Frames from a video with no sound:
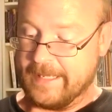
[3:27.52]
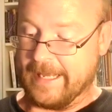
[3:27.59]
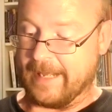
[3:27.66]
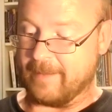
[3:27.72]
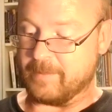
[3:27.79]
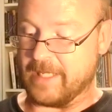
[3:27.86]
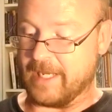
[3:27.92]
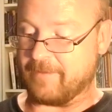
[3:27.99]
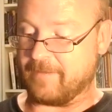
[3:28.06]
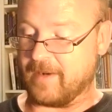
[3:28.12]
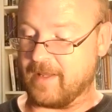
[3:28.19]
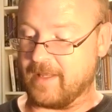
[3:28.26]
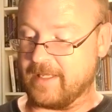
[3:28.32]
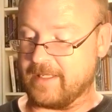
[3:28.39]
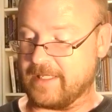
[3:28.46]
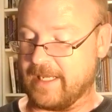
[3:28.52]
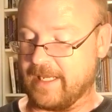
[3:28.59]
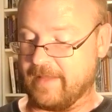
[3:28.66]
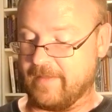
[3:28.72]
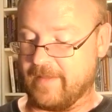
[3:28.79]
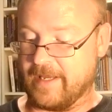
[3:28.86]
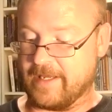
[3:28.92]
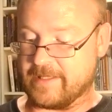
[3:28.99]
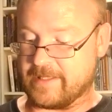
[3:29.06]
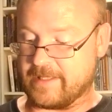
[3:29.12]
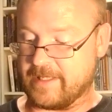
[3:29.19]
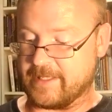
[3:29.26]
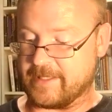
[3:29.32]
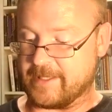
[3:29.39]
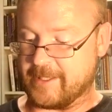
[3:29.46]
yeah, I'm definitely digging this.
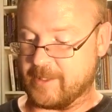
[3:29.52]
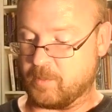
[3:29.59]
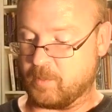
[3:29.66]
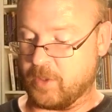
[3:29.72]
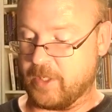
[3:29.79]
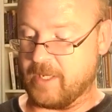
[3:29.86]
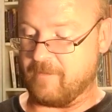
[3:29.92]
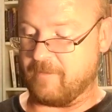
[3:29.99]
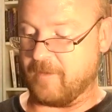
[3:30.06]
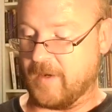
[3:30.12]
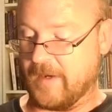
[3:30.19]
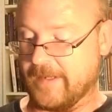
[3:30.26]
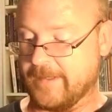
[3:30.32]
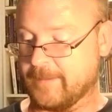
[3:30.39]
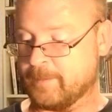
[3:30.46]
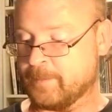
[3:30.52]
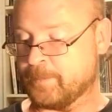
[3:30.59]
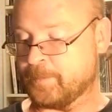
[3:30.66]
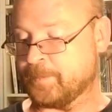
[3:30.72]
This is pretty fun.